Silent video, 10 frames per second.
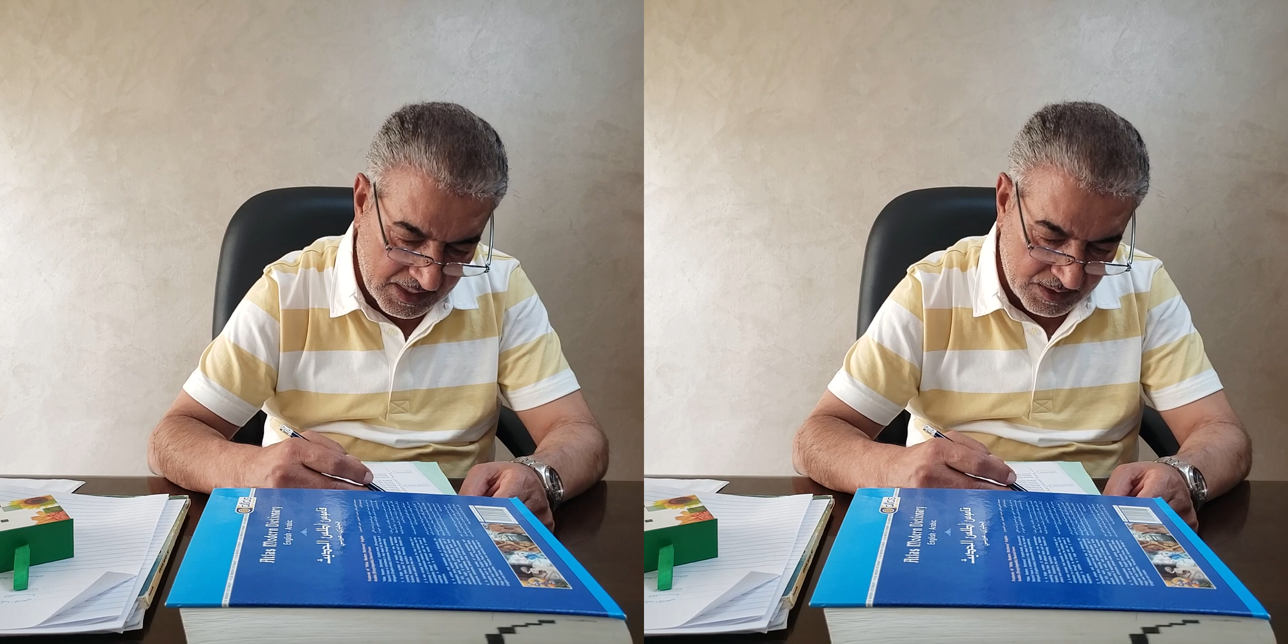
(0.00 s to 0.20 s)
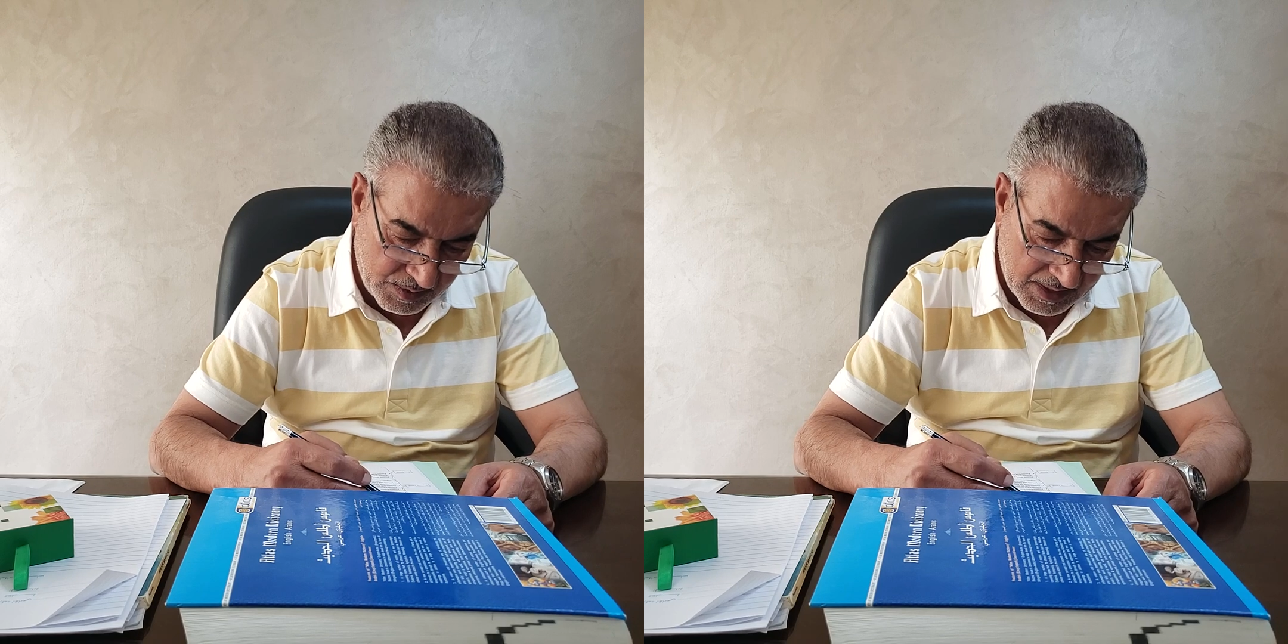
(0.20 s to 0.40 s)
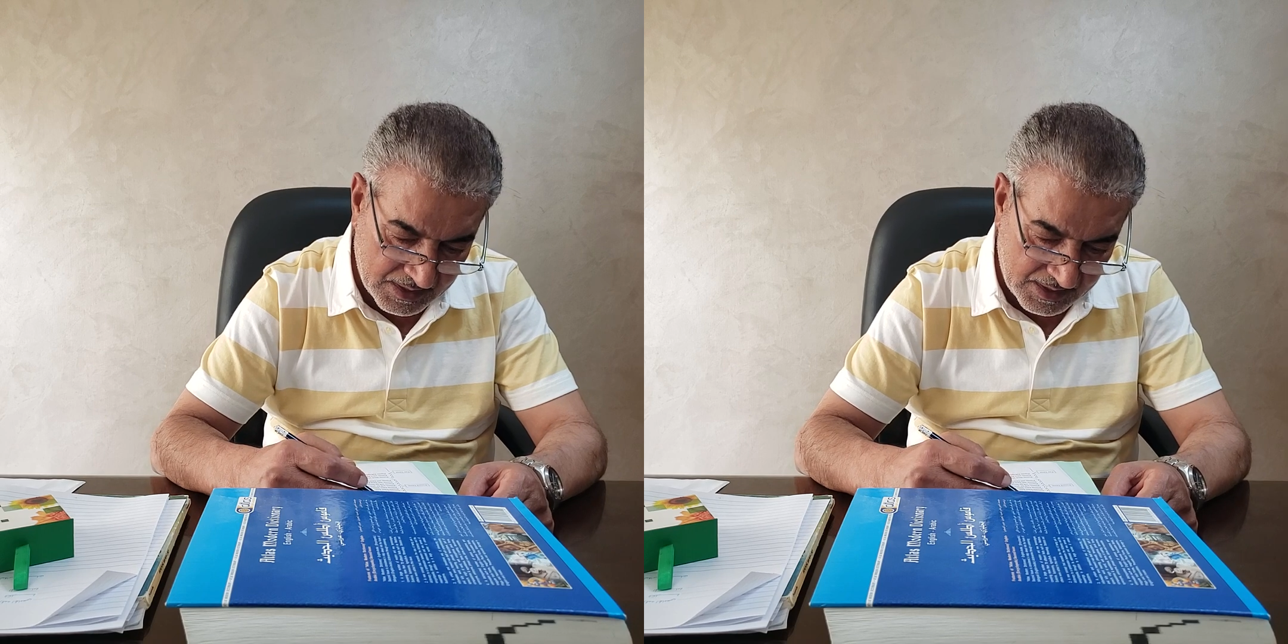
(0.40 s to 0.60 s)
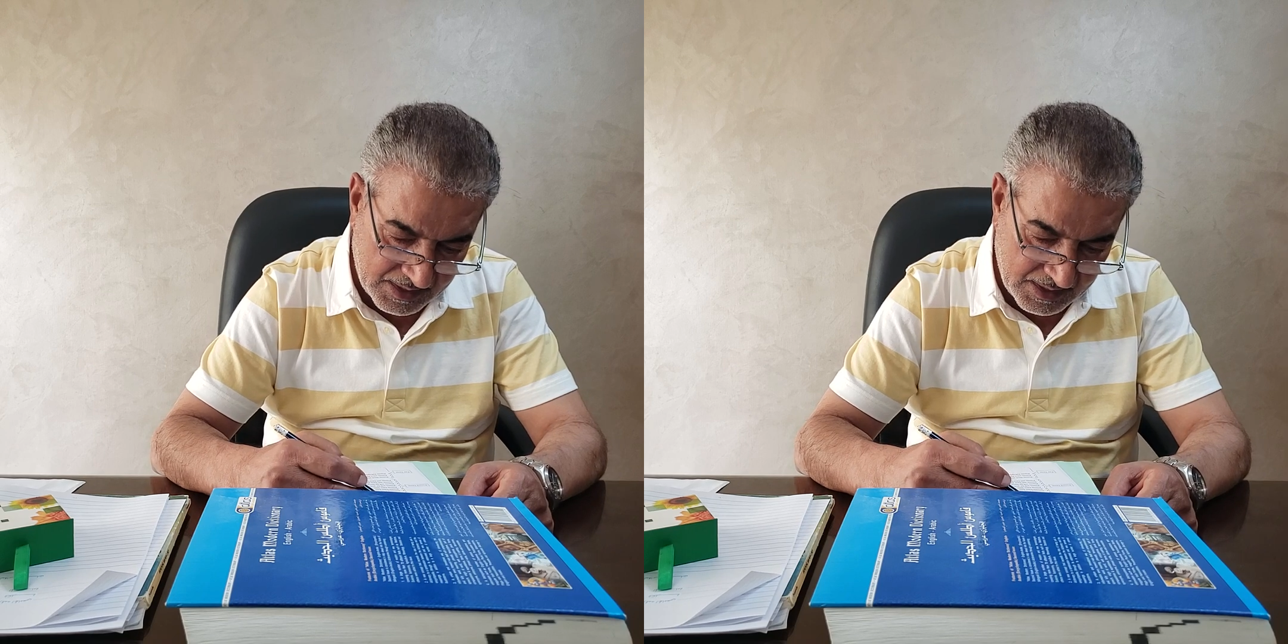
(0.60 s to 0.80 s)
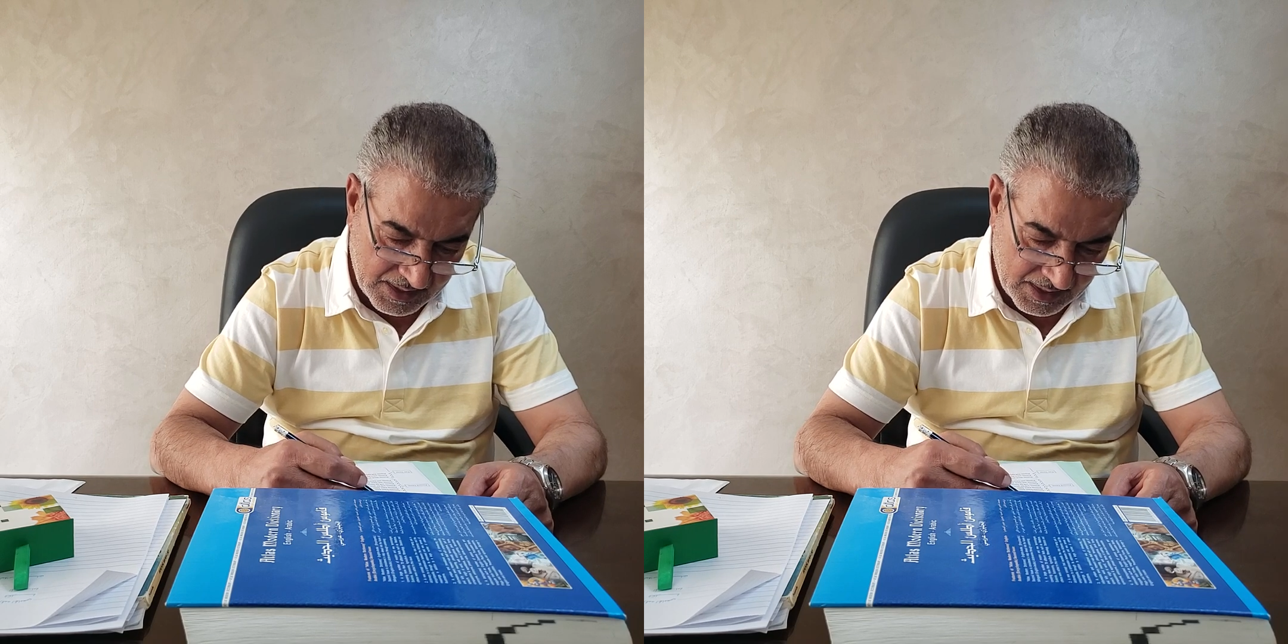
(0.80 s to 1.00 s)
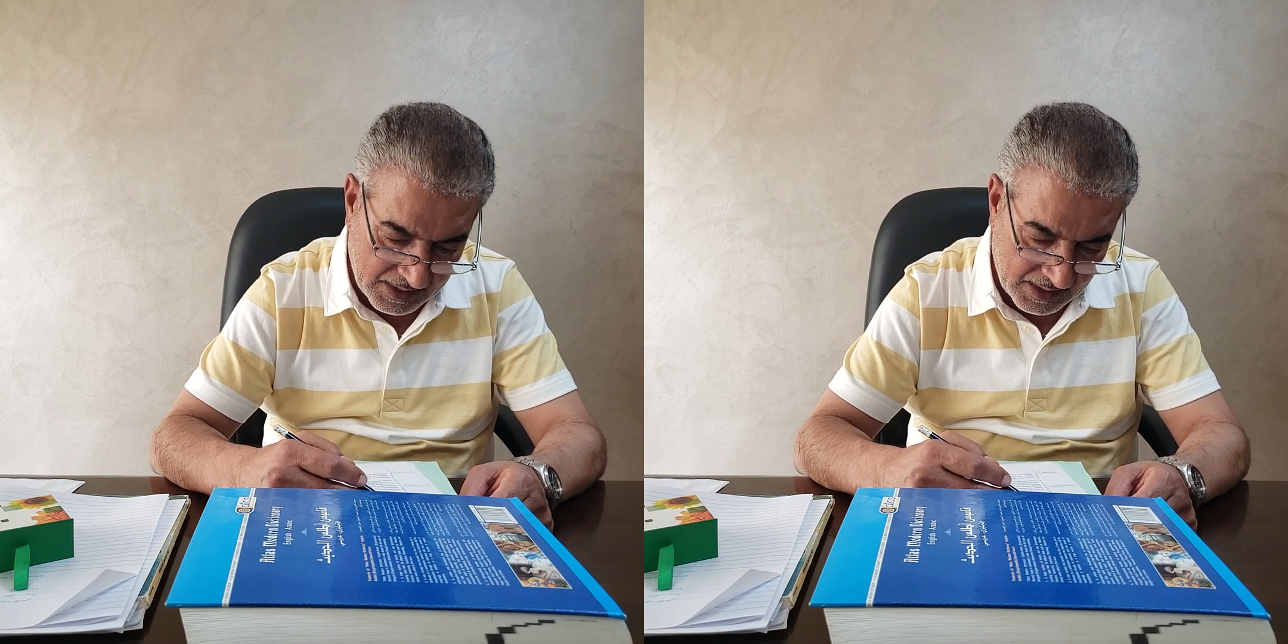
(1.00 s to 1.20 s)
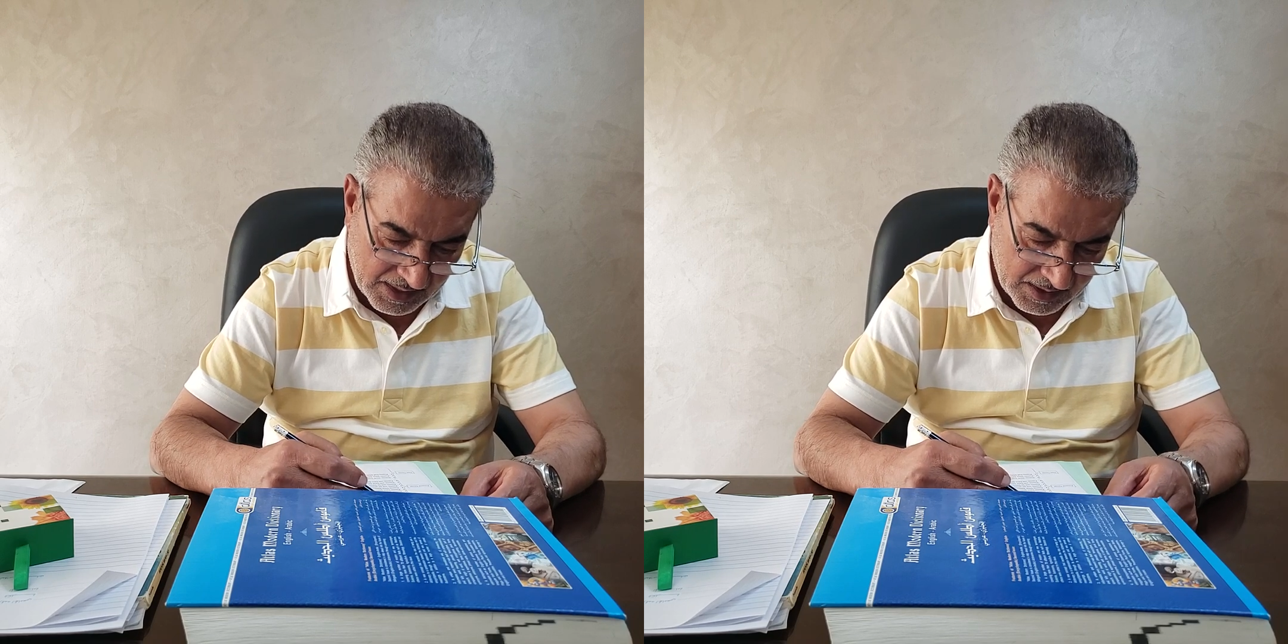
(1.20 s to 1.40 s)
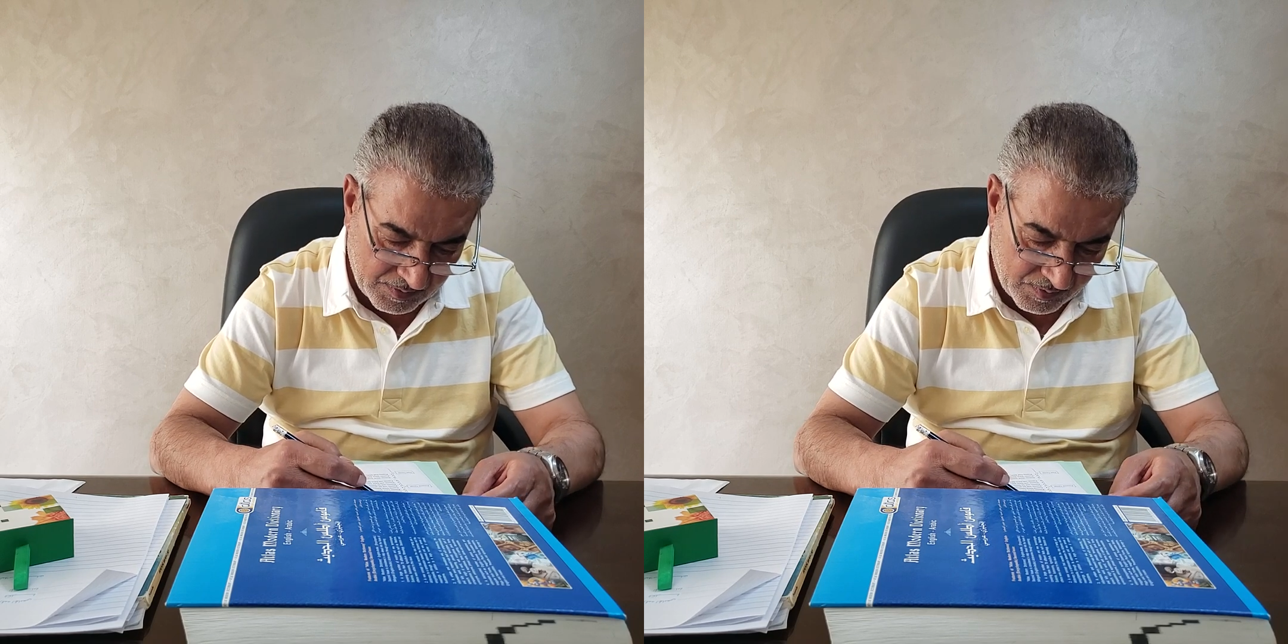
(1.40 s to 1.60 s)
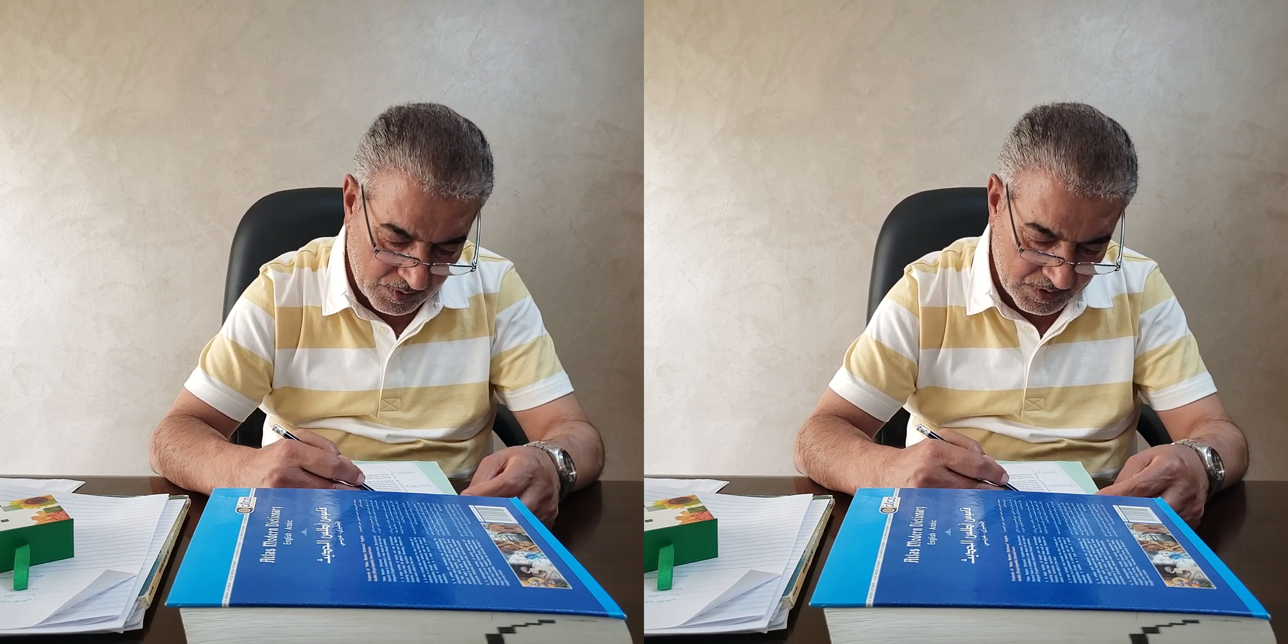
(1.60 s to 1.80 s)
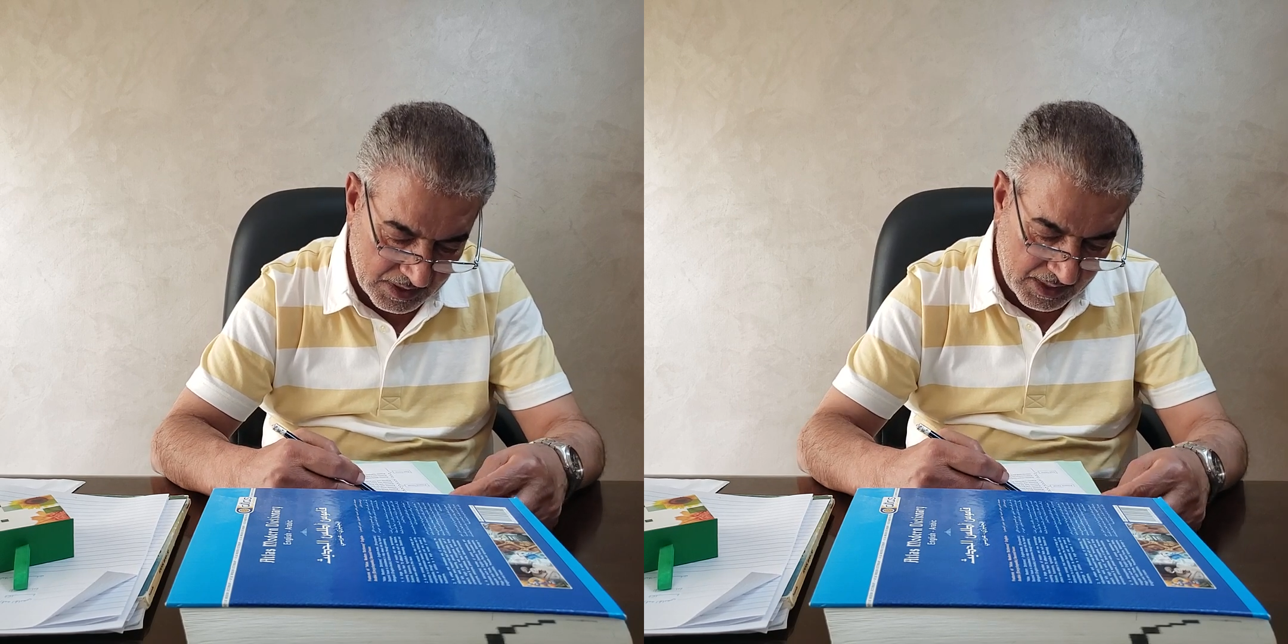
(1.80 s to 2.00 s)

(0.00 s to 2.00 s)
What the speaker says: as you can see under active voice,